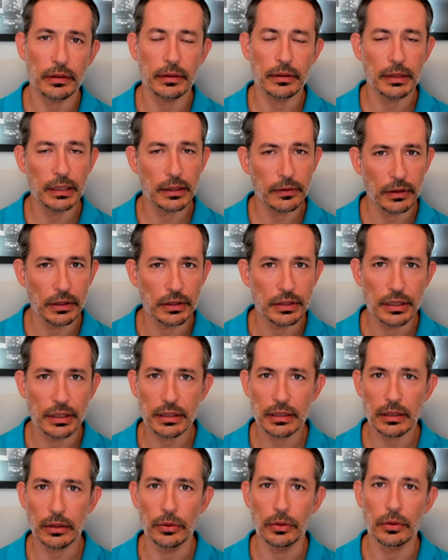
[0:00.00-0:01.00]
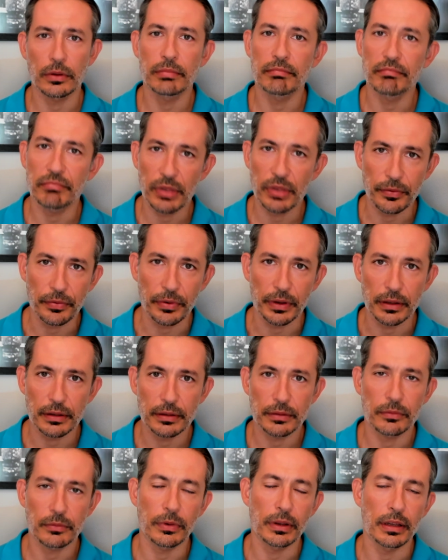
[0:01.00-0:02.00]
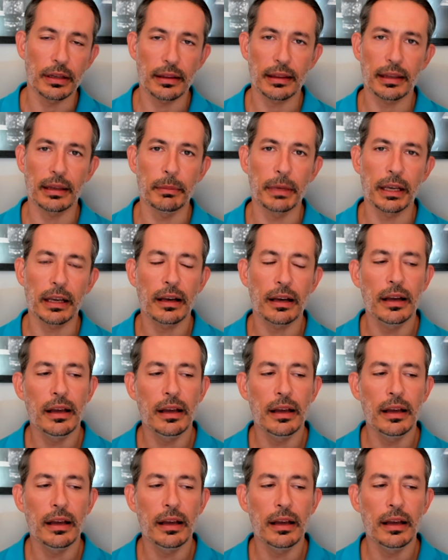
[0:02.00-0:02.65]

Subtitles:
It will just look different with the theming.